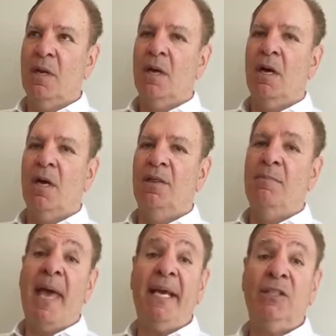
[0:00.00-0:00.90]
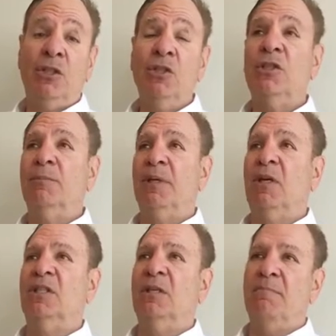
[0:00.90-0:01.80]
The banks use it
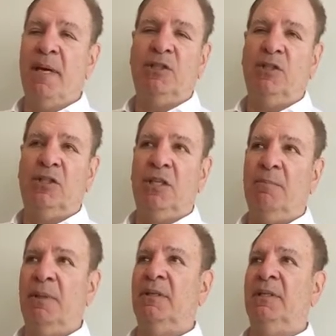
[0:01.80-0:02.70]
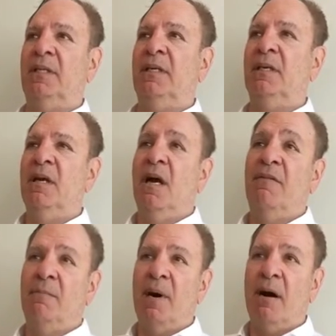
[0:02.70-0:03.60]
because it measures the ability of
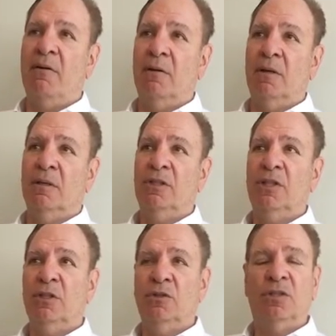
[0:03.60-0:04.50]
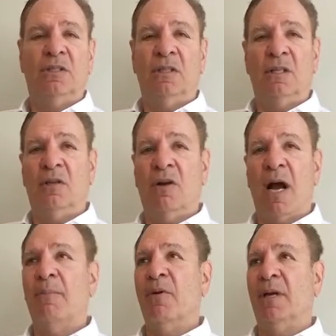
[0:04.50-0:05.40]
a borrower to use their
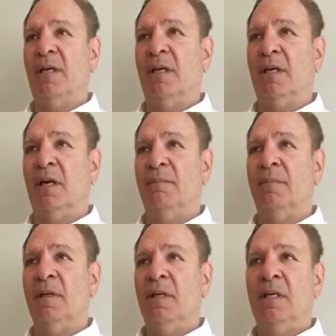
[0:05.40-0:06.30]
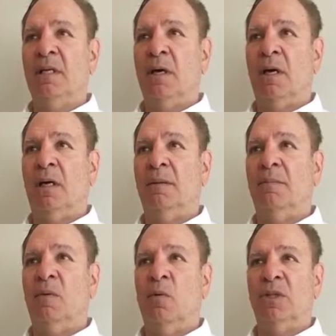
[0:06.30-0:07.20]
operating income,
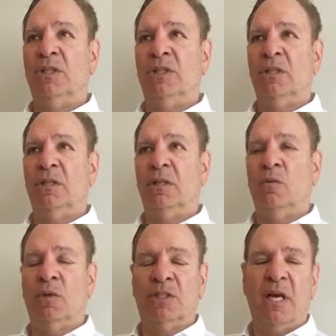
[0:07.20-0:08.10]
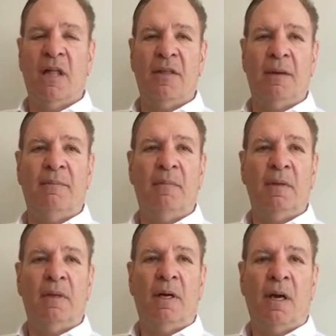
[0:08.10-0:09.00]
which will tell them
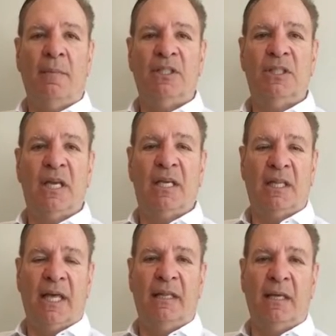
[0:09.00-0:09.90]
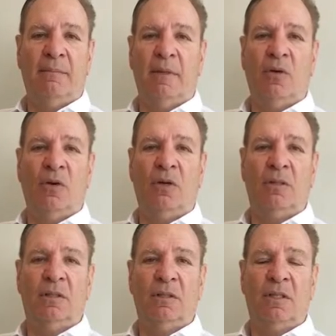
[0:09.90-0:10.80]
how much they can lend them in order
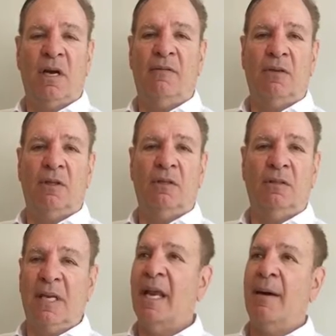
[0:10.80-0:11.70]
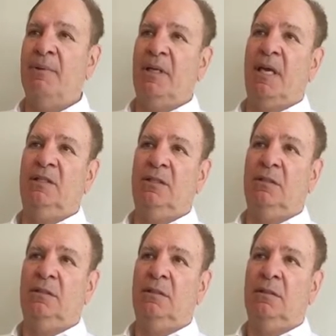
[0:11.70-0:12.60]
to cover their debt
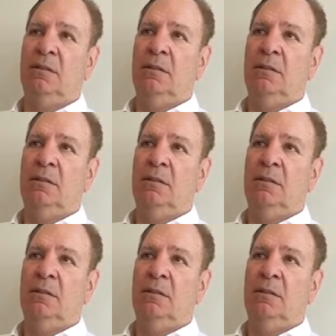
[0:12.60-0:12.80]
obligations.